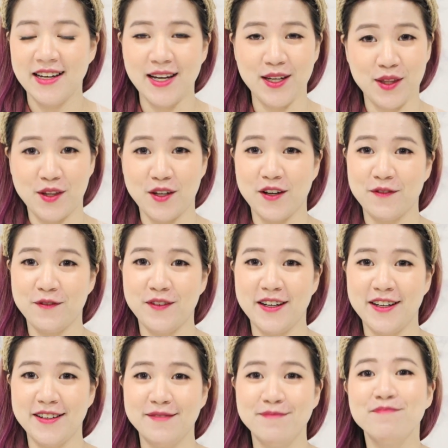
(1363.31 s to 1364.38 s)
It's not
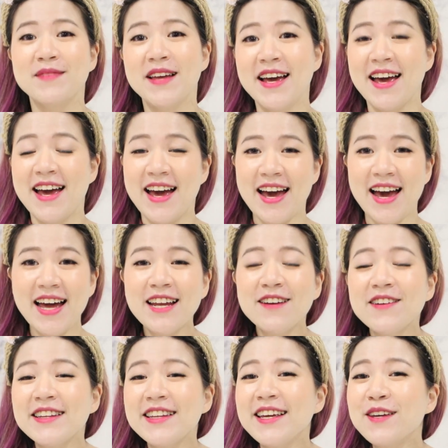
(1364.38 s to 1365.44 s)
fun.
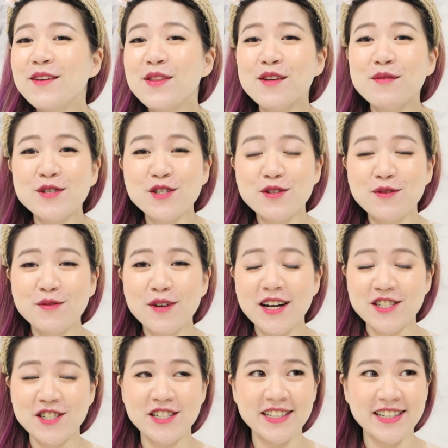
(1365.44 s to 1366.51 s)
Anyway, thank you so much for
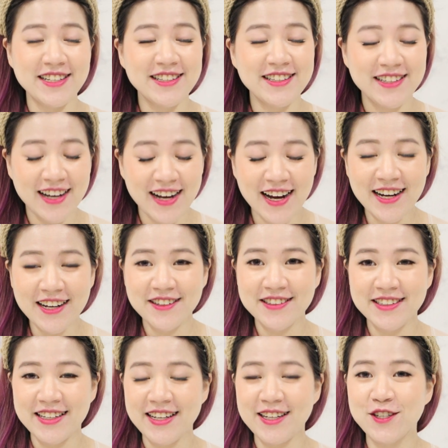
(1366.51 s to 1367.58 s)
watching the entire
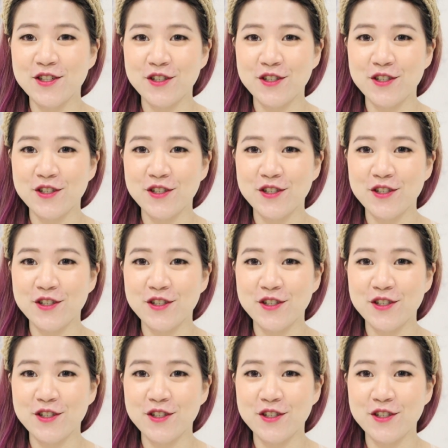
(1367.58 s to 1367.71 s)
thing.